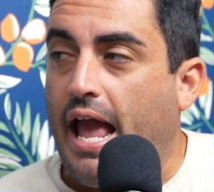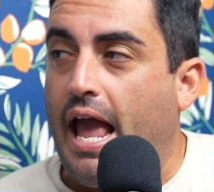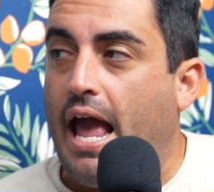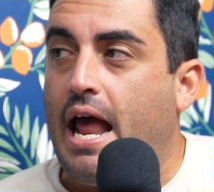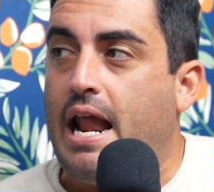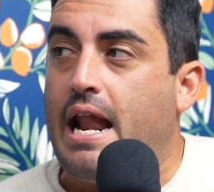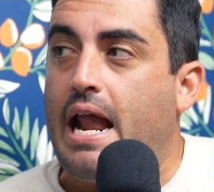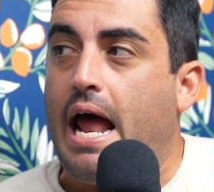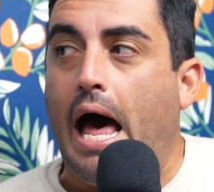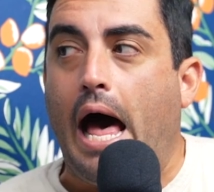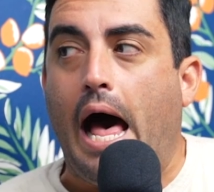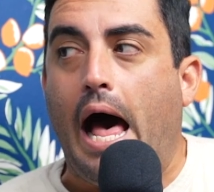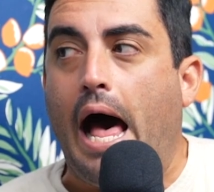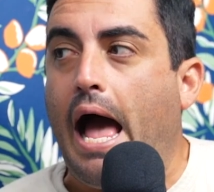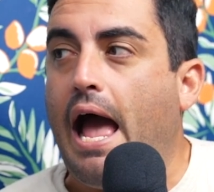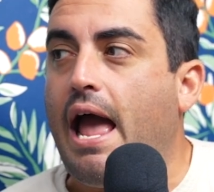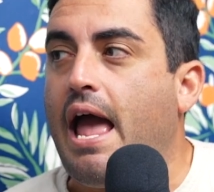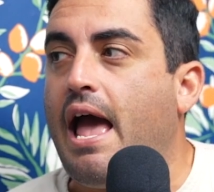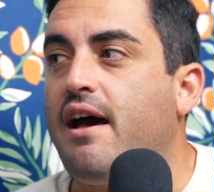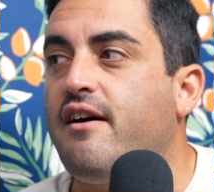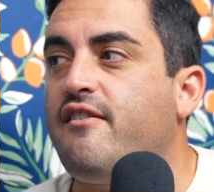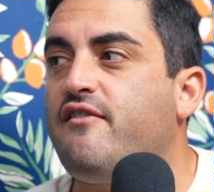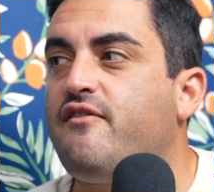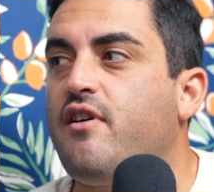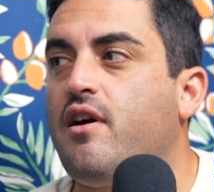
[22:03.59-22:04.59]
And I
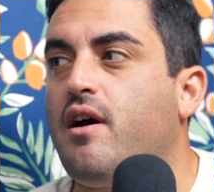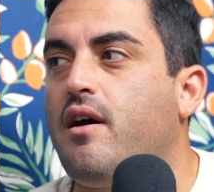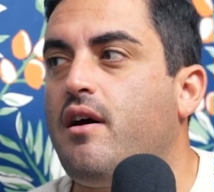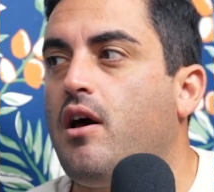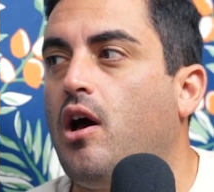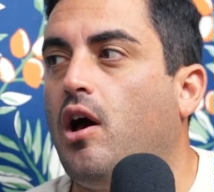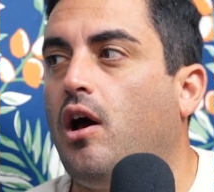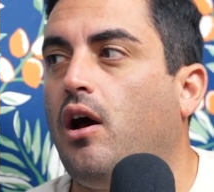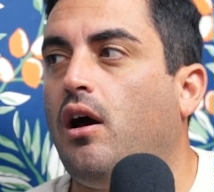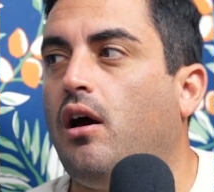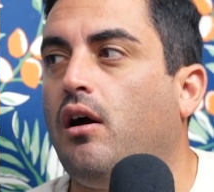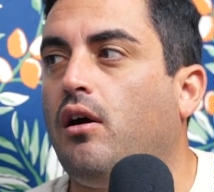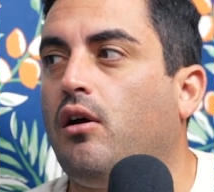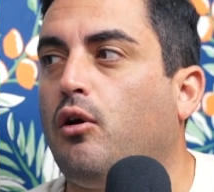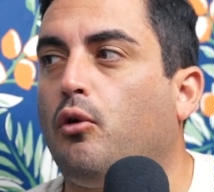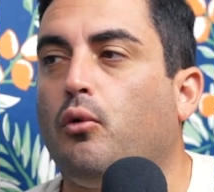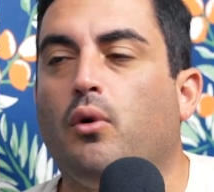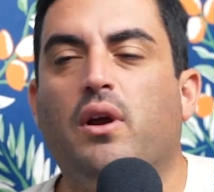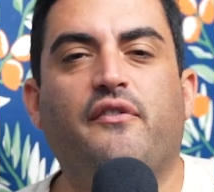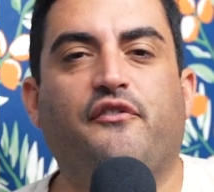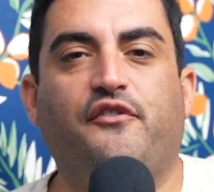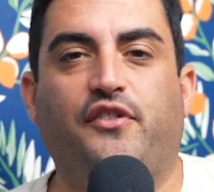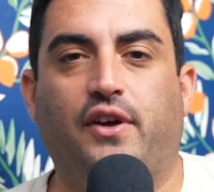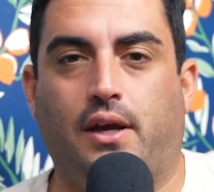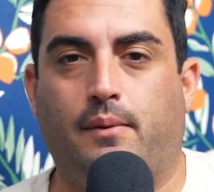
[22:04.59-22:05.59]
have
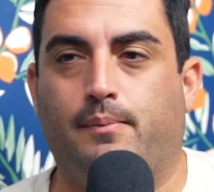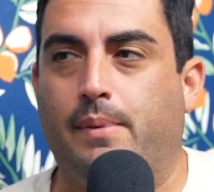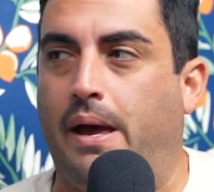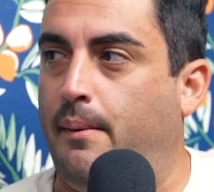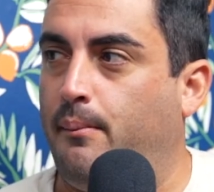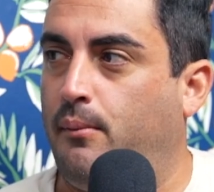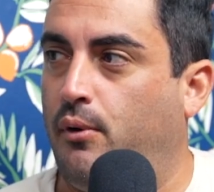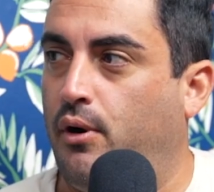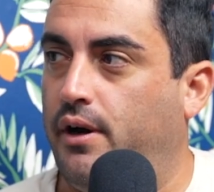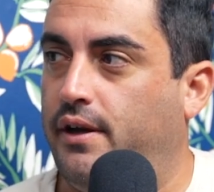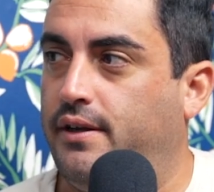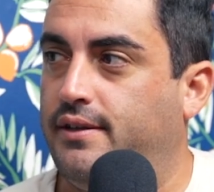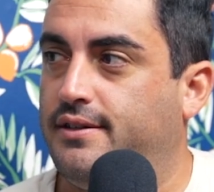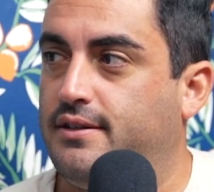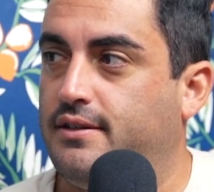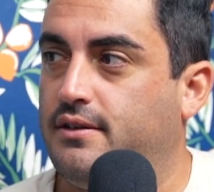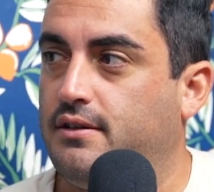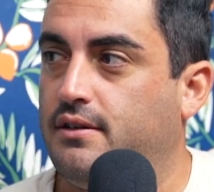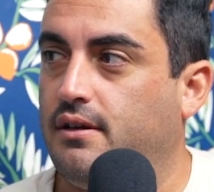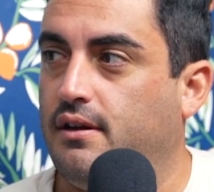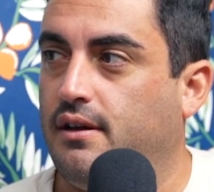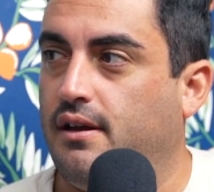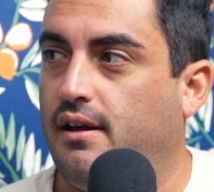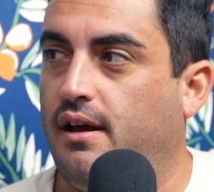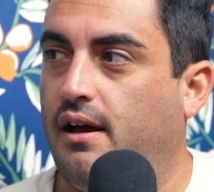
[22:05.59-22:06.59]
horrific
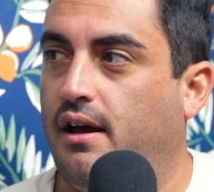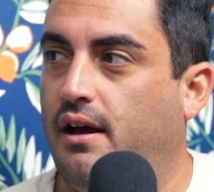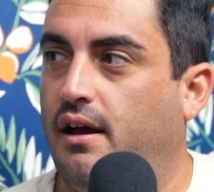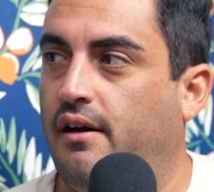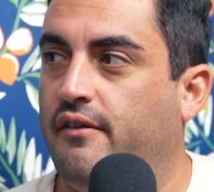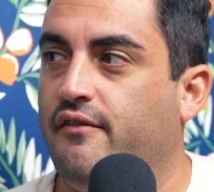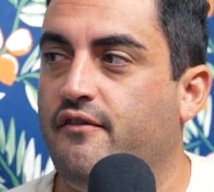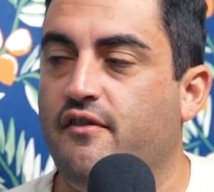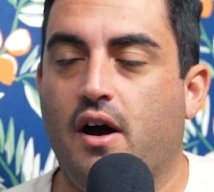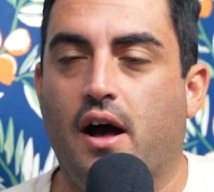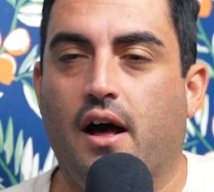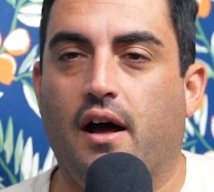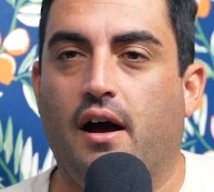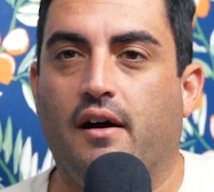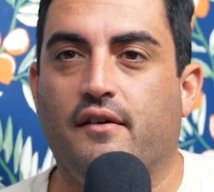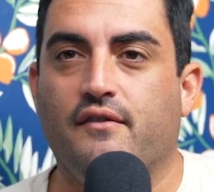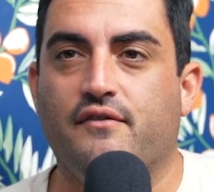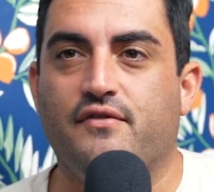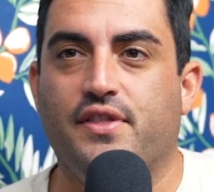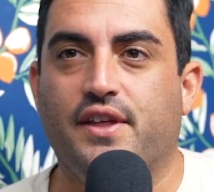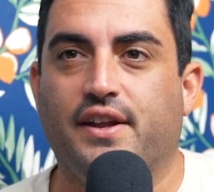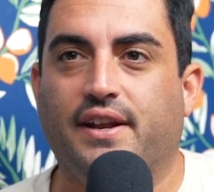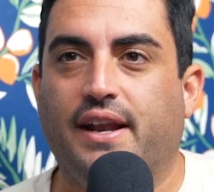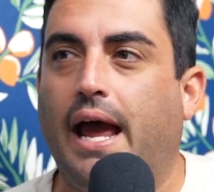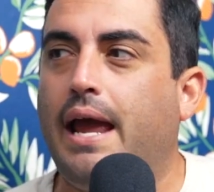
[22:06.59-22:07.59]
memories
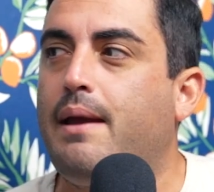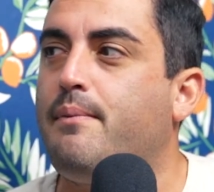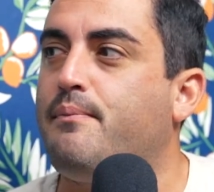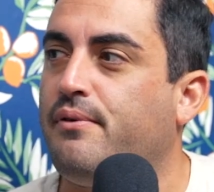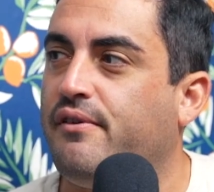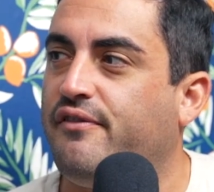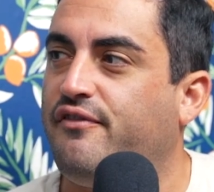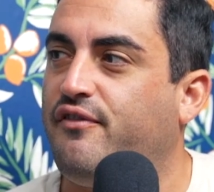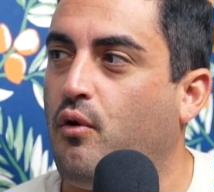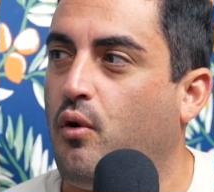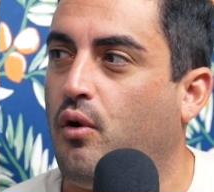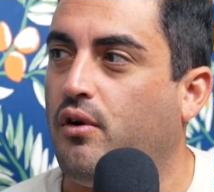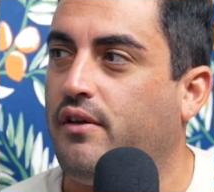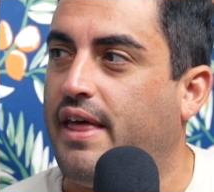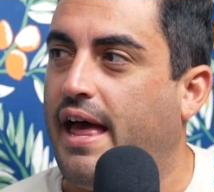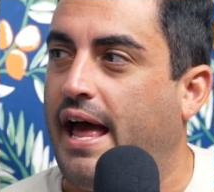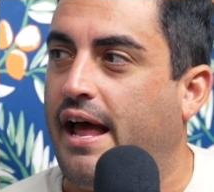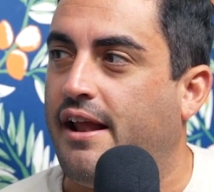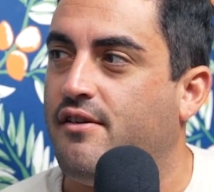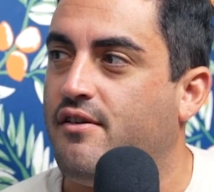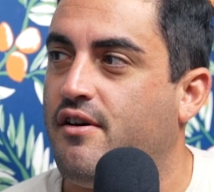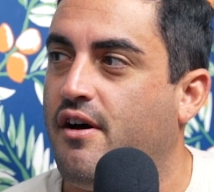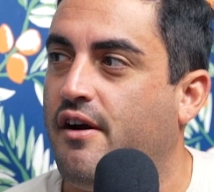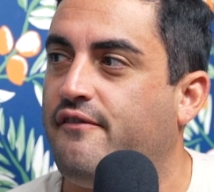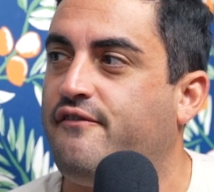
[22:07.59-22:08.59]
of the night before
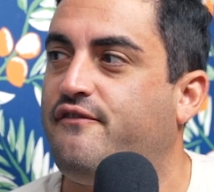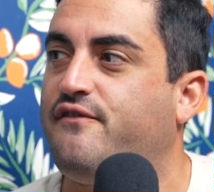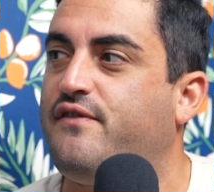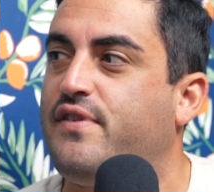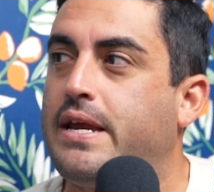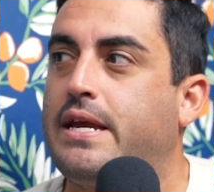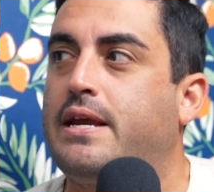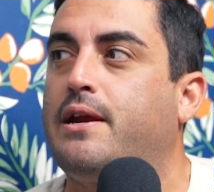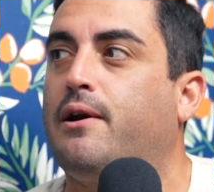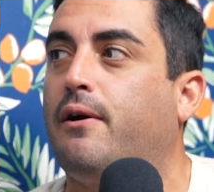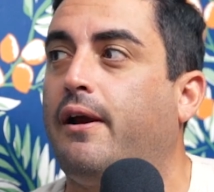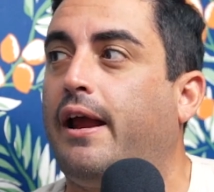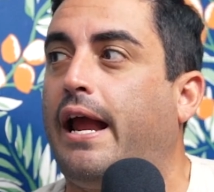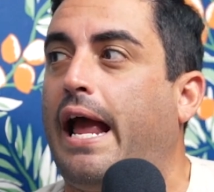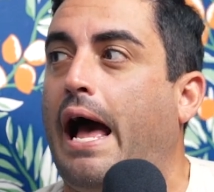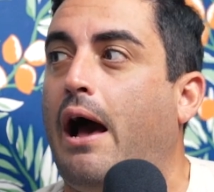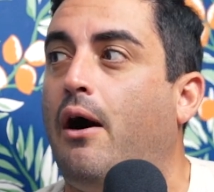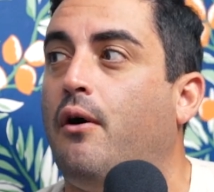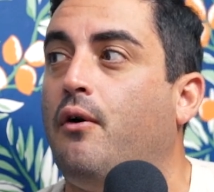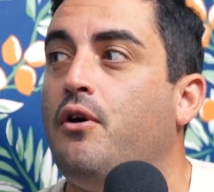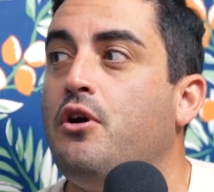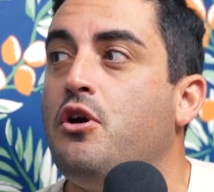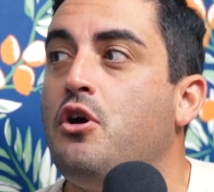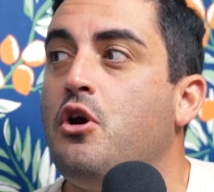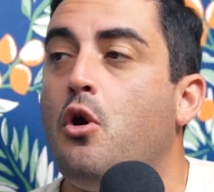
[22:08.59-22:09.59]
that, of figuring
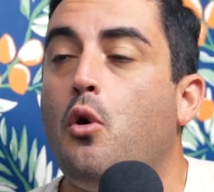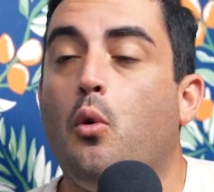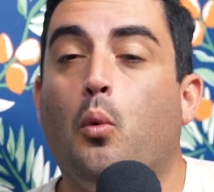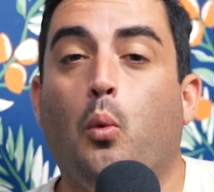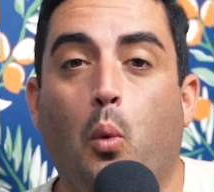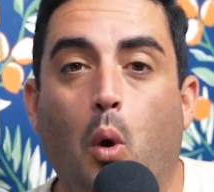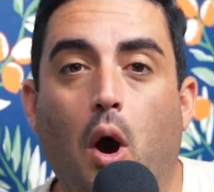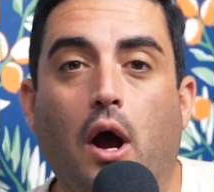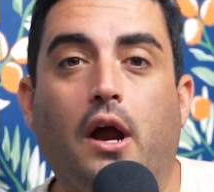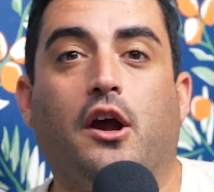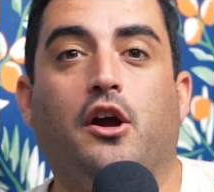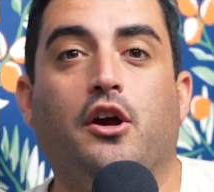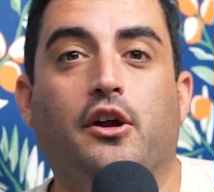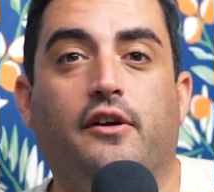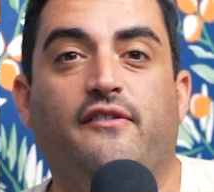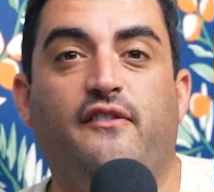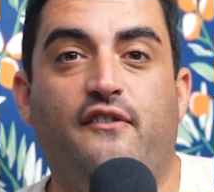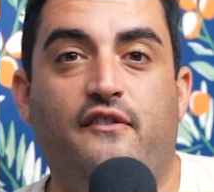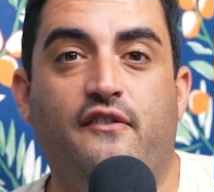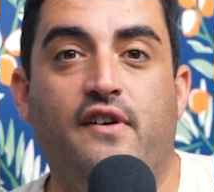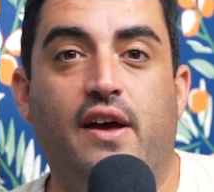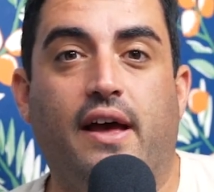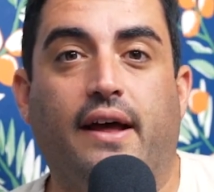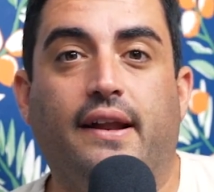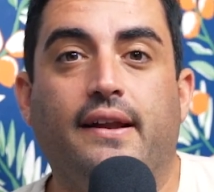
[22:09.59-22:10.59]
out what could
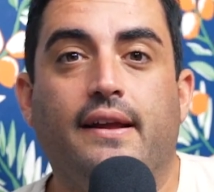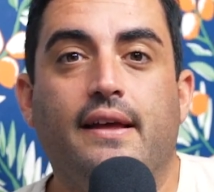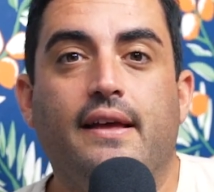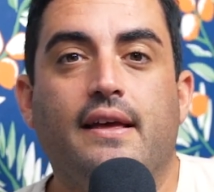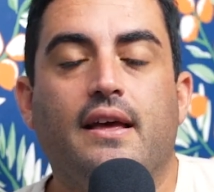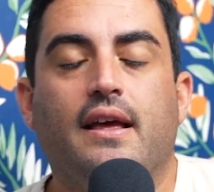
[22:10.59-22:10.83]
fit.